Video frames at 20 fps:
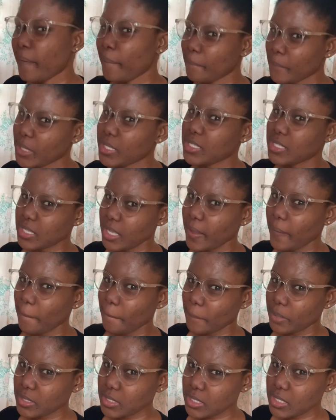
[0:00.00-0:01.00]
be saying
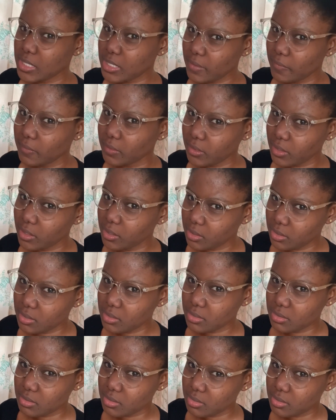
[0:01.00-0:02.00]
positive
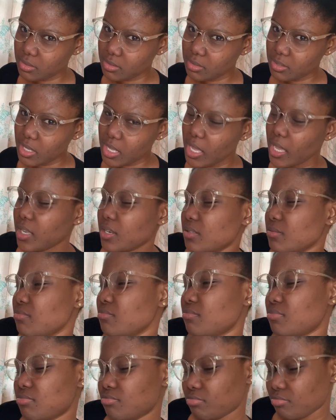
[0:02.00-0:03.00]
things and
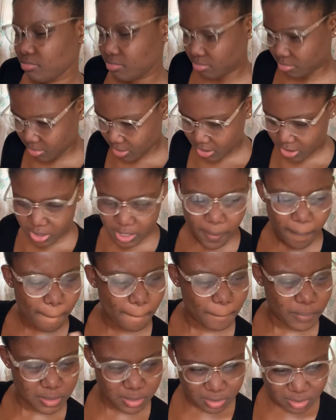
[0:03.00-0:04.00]
share
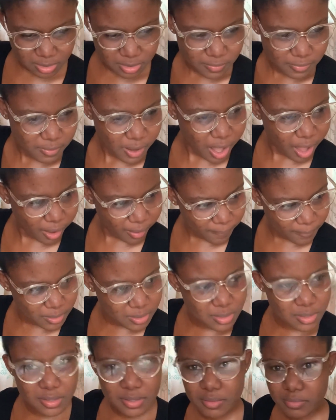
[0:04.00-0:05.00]
positive
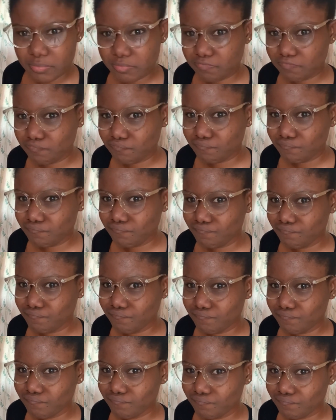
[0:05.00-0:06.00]
vibes.
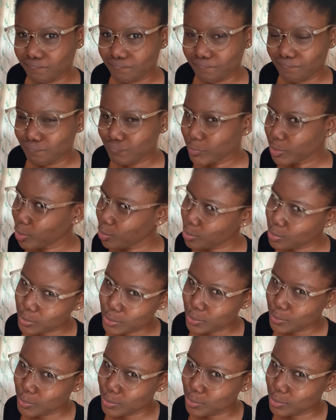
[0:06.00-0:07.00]
Because
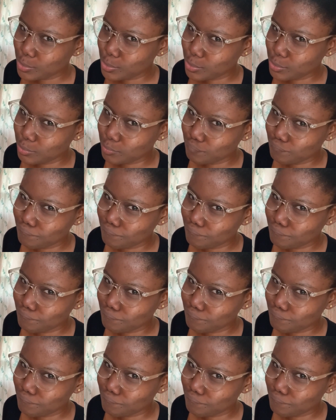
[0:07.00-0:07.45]
anything to,